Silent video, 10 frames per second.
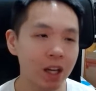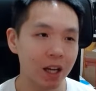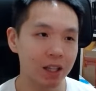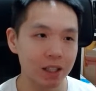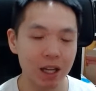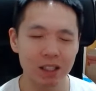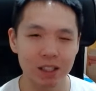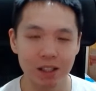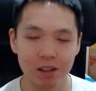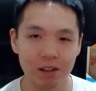and I guess
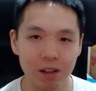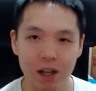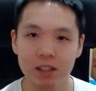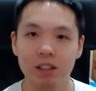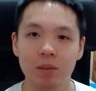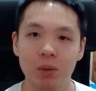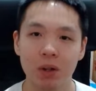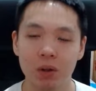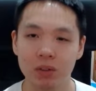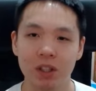it lines up
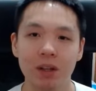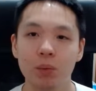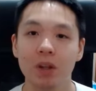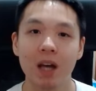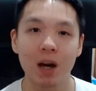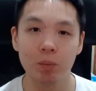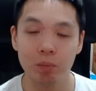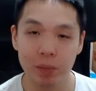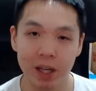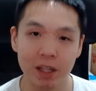closely with how
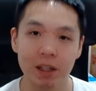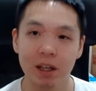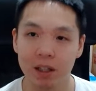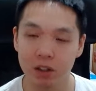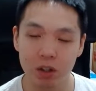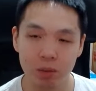Bing and